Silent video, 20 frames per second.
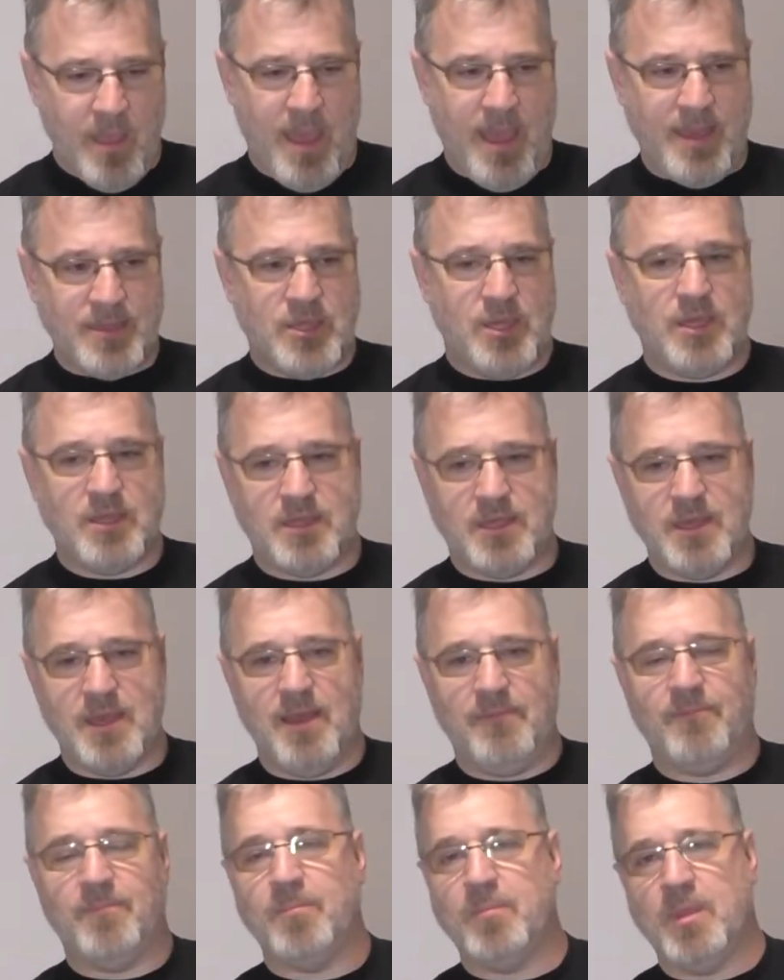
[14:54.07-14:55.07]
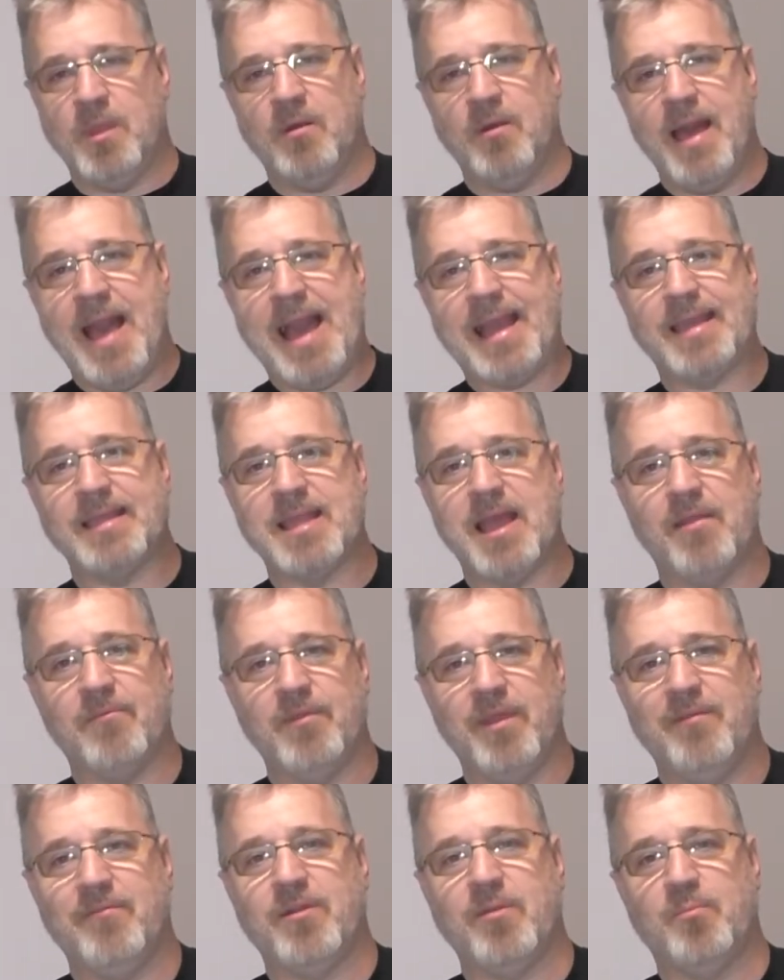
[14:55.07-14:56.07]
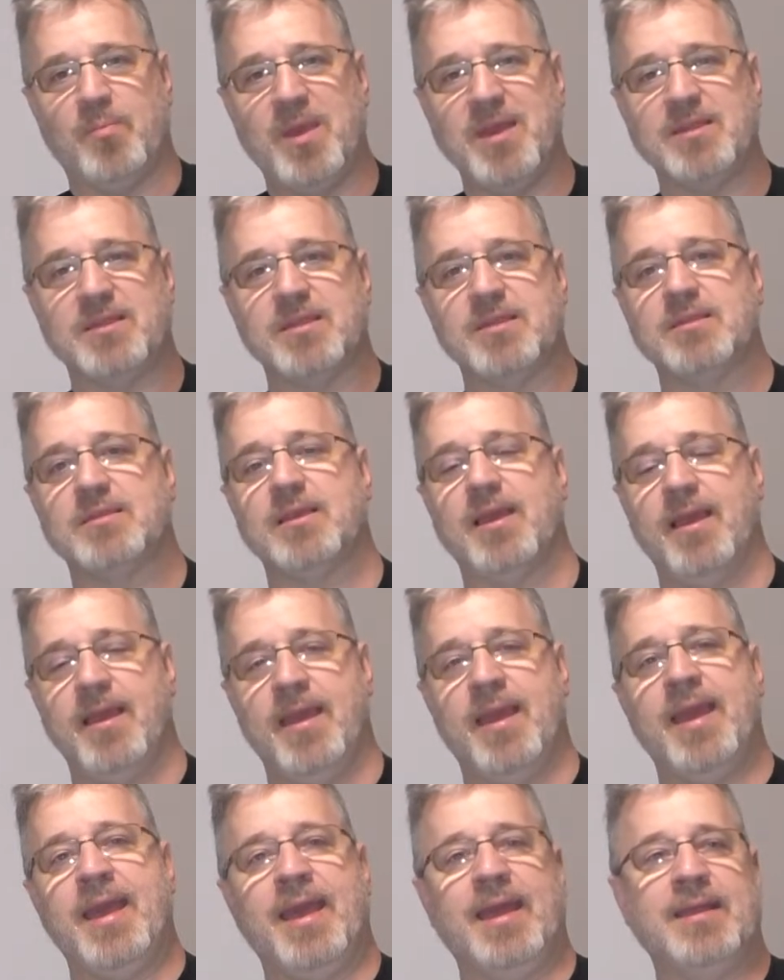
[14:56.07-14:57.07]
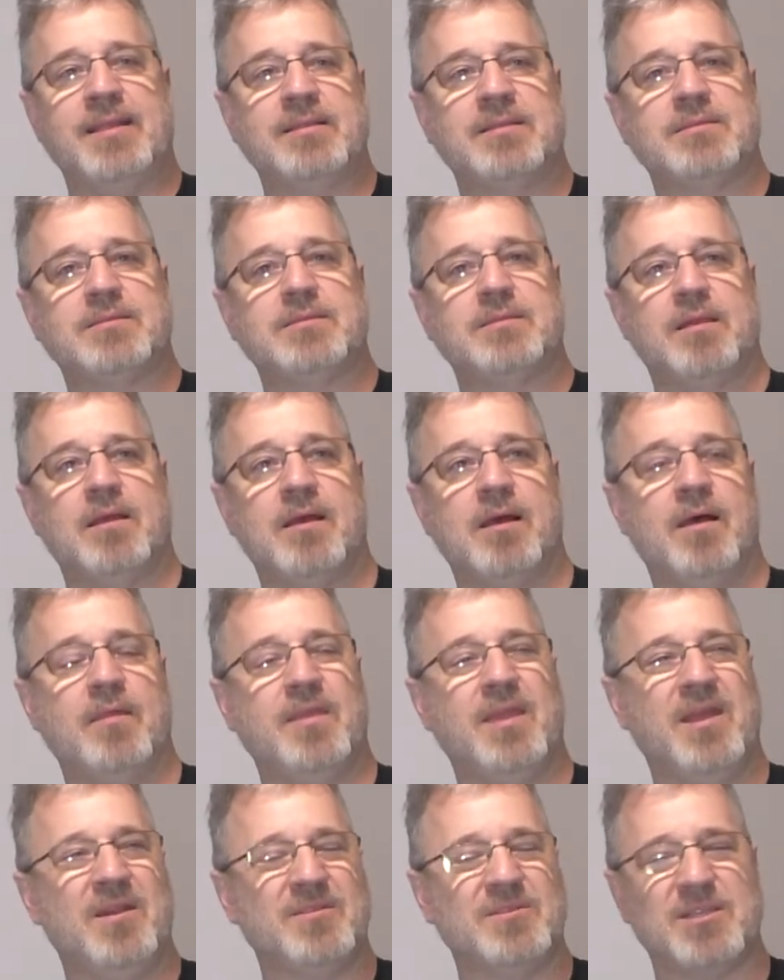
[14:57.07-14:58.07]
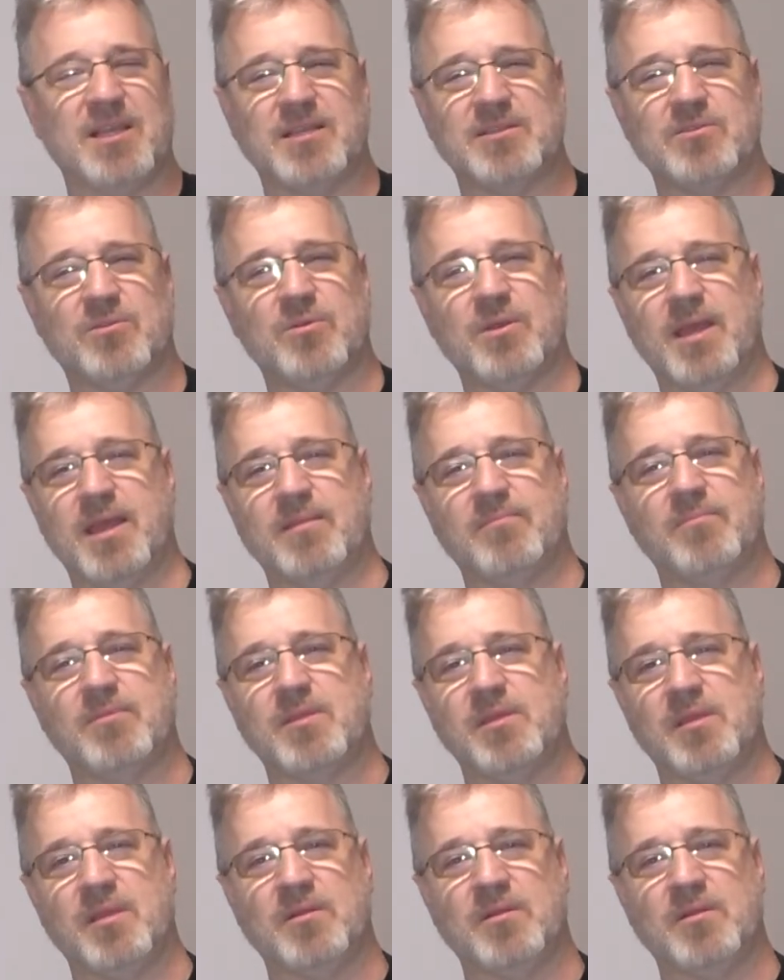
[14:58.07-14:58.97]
As you can see, I'm hacking that Reaver to pieces, and the Intercessor will get